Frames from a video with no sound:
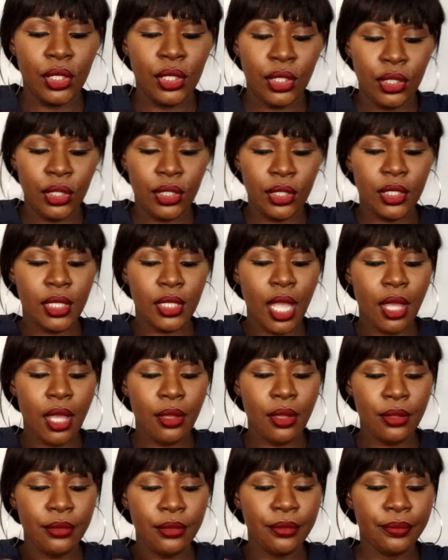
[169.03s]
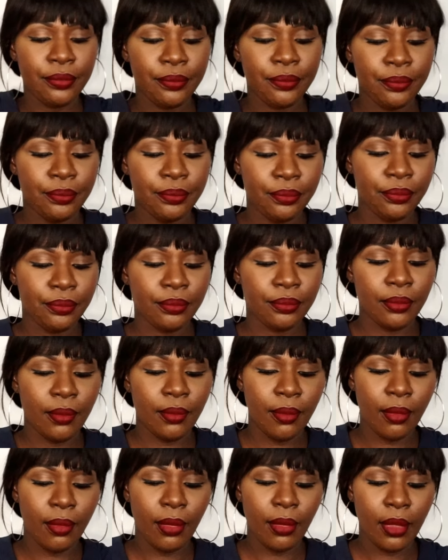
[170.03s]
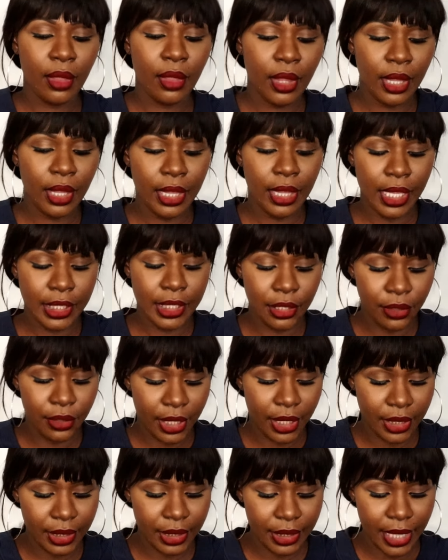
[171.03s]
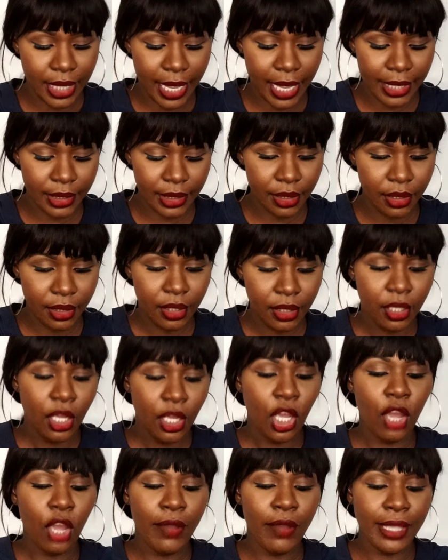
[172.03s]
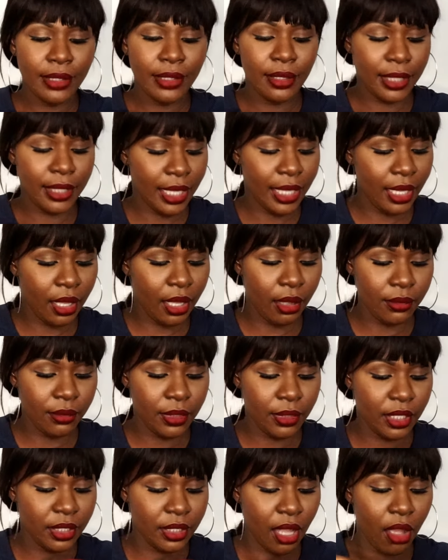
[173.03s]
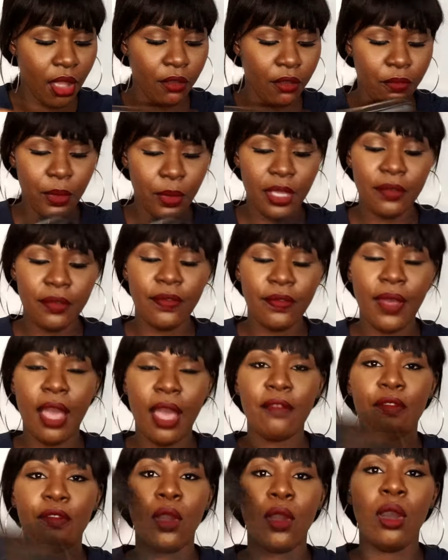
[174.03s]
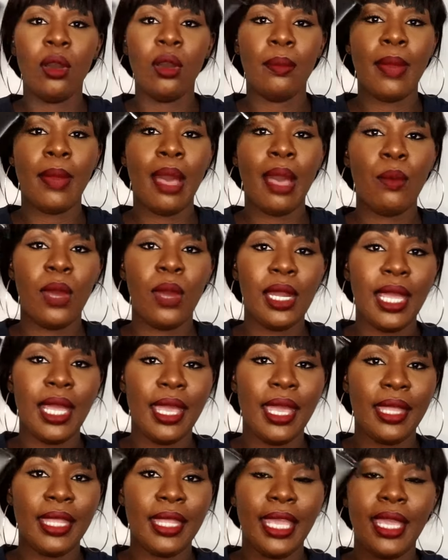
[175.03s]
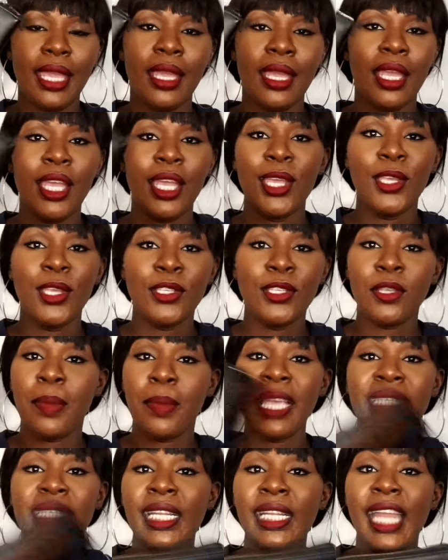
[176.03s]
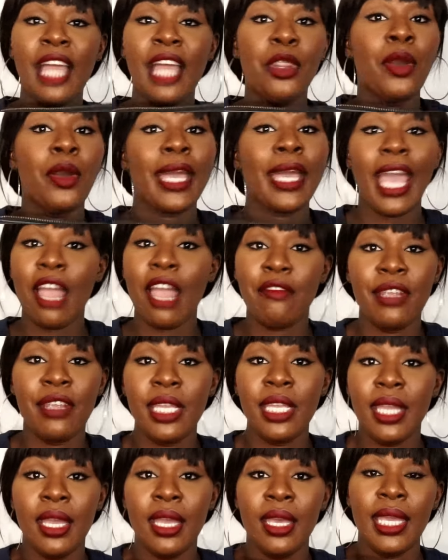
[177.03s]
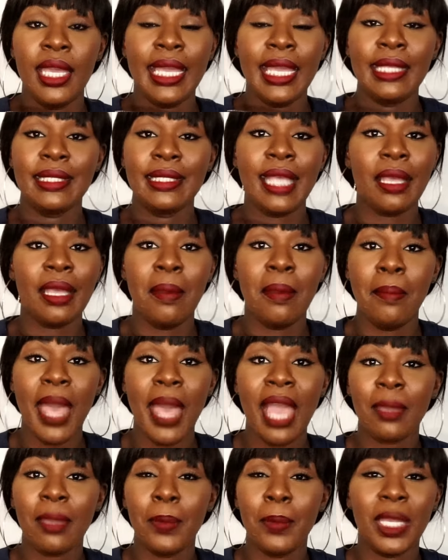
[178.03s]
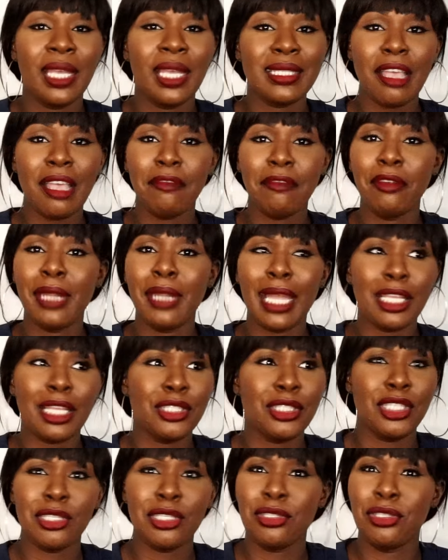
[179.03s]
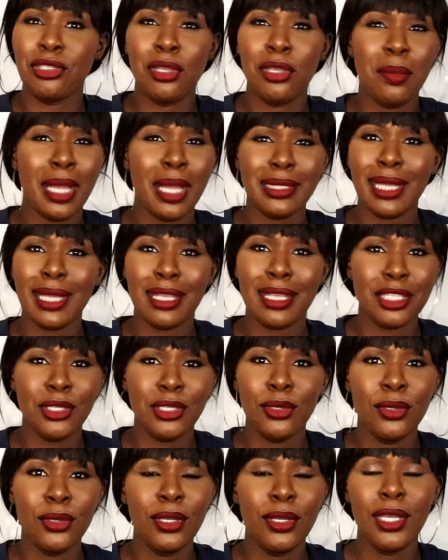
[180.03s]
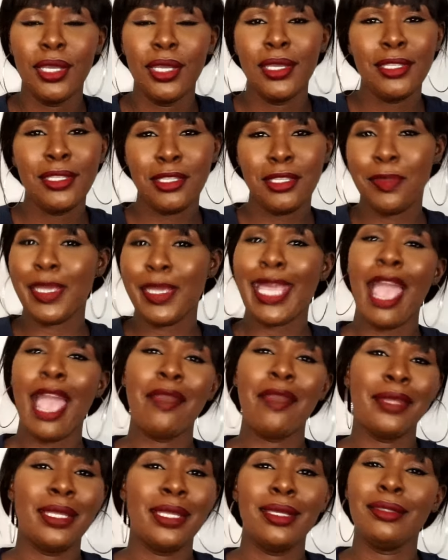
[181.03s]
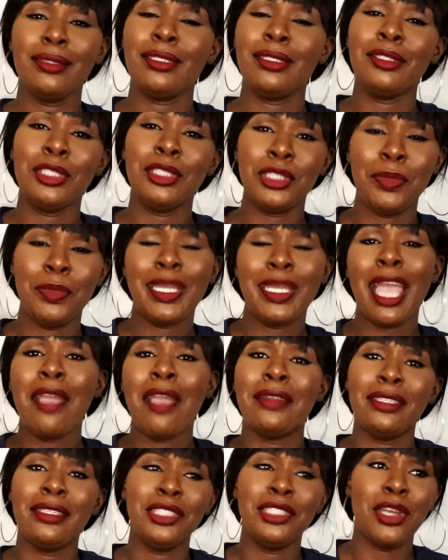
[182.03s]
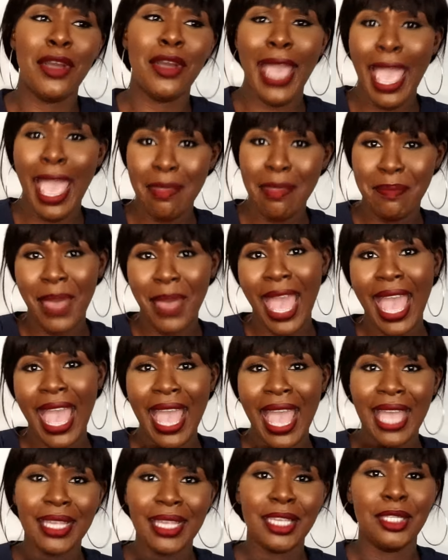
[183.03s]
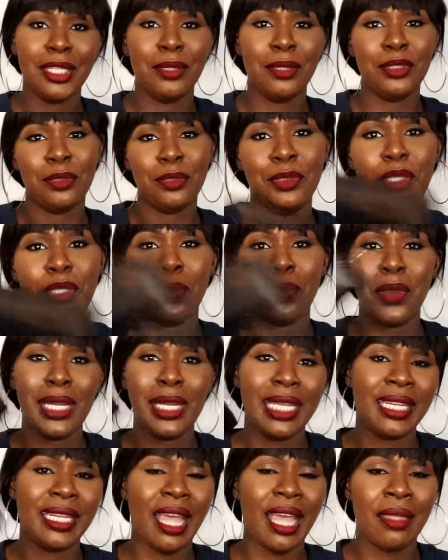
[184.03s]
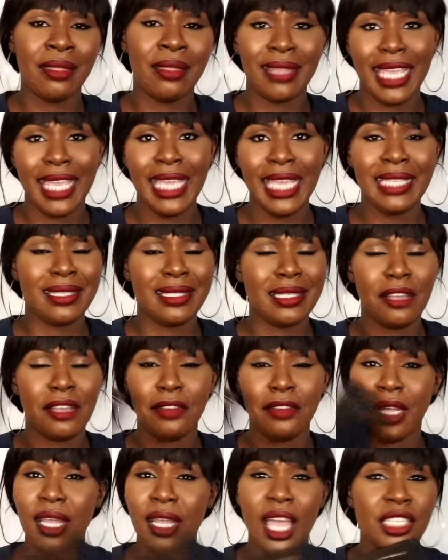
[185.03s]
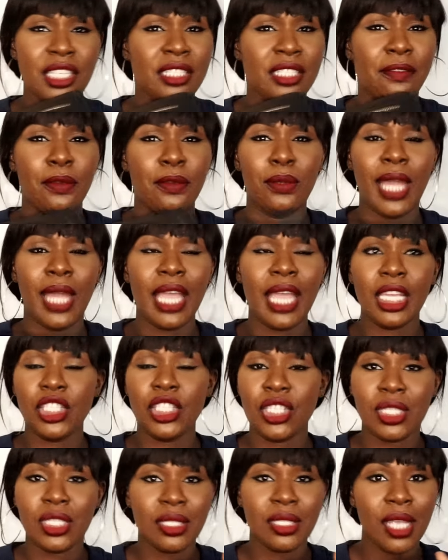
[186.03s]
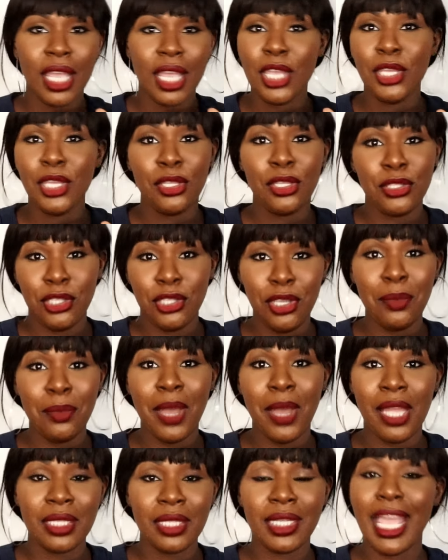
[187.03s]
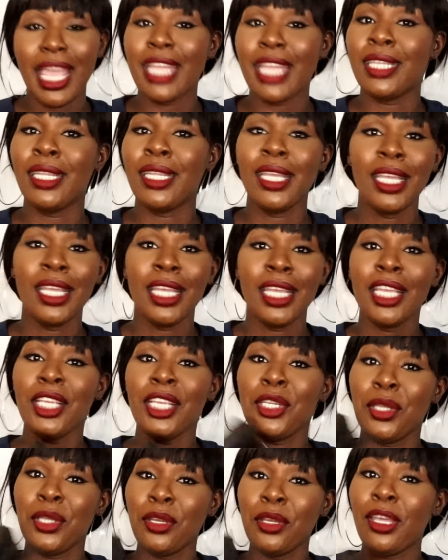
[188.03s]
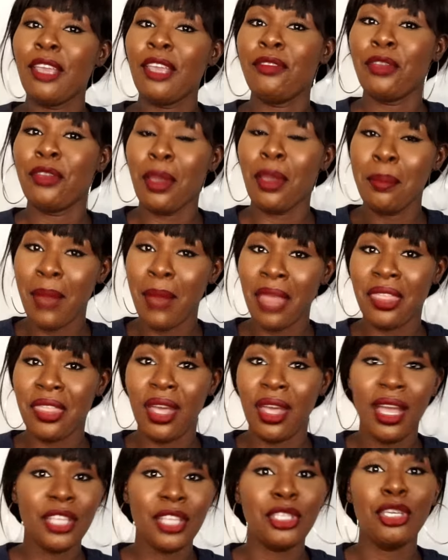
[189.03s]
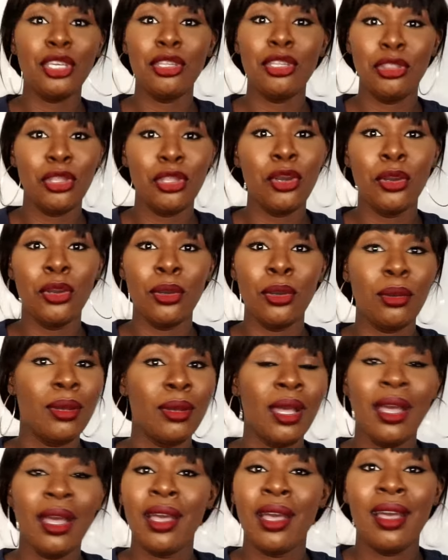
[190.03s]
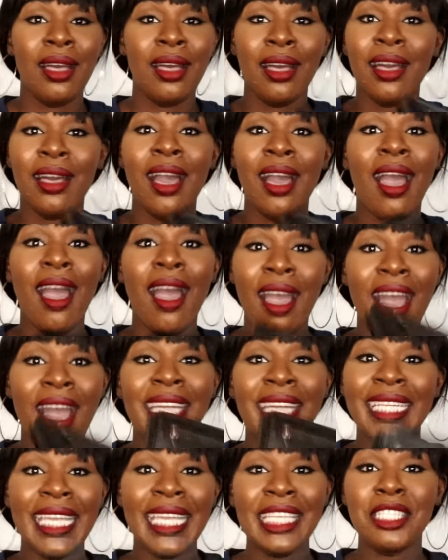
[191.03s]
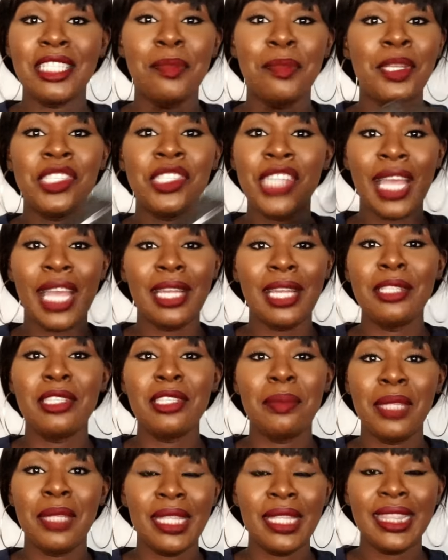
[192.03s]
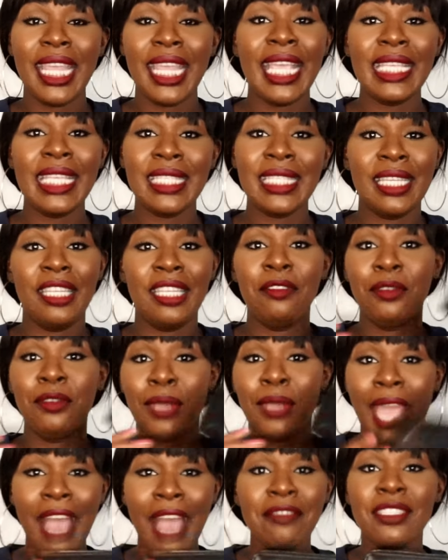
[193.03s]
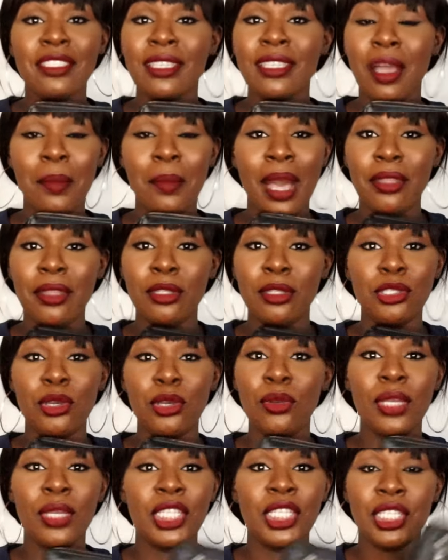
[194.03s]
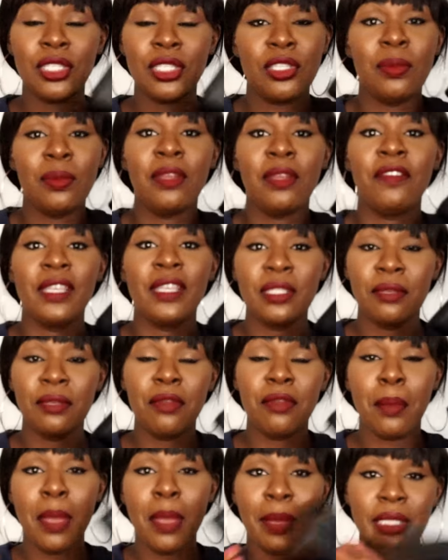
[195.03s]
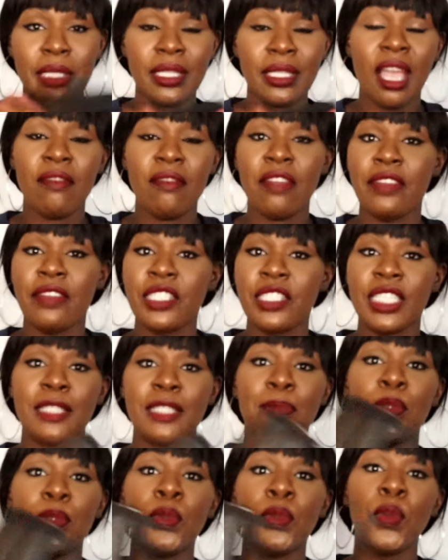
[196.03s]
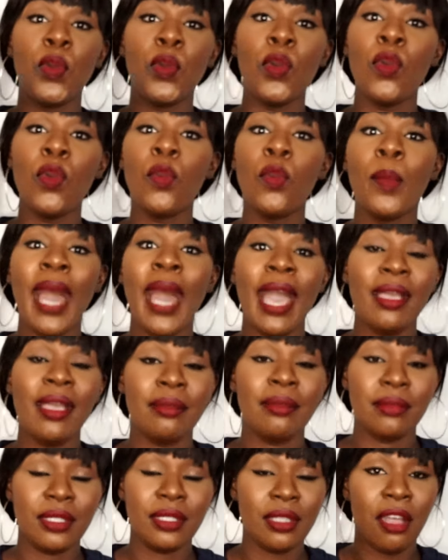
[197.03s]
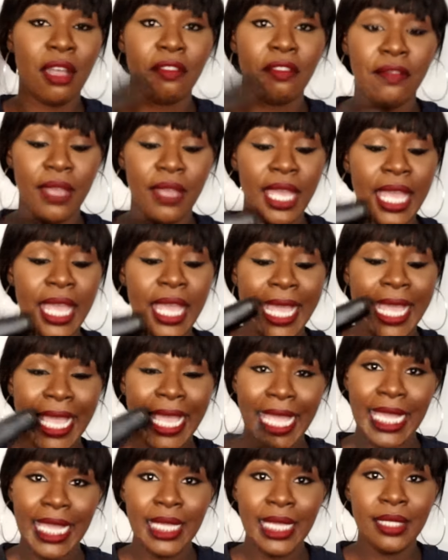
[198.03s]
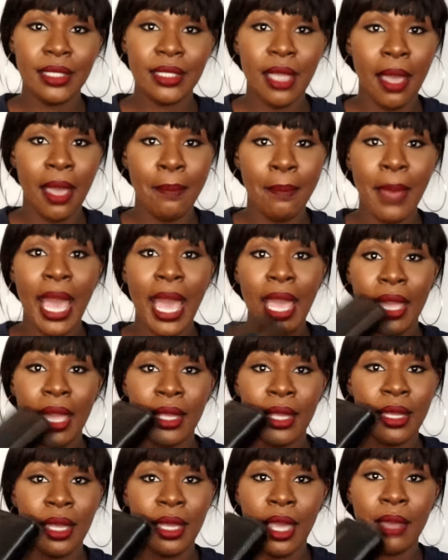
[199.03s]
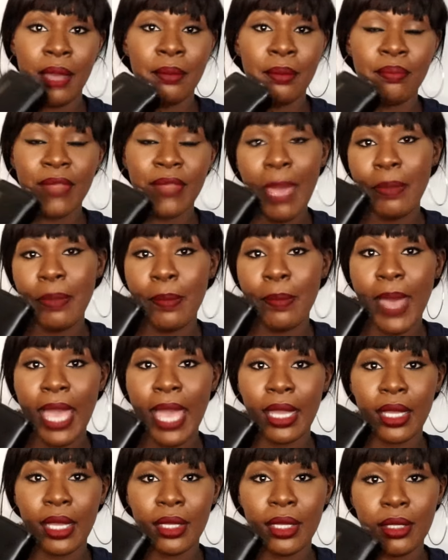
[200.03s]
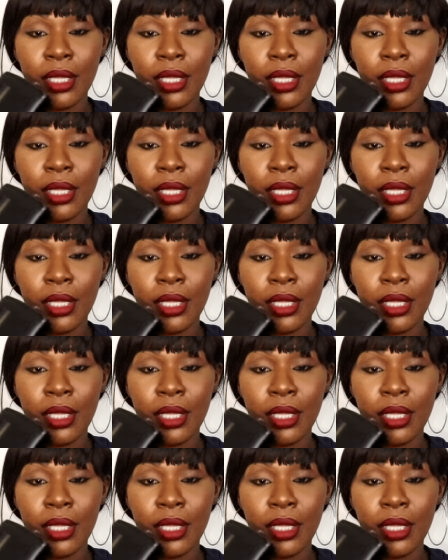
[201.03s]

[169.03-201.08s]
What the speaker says: So let's look inside. All right, to start off with, I've got my wallet in here. So basically I don't carry a second bag because I feel like it's just too much hustle to be carrying it, to be carrying your handbag, you know, your wallet and keys and stuff like that. I just feel like it's just too much. And you know, if you're a mother, you know how hard it is to be juggling so many things. And if you have to come out the door, it's just too many things to remember. So I'd rather just put all my stuff in my nappy bag.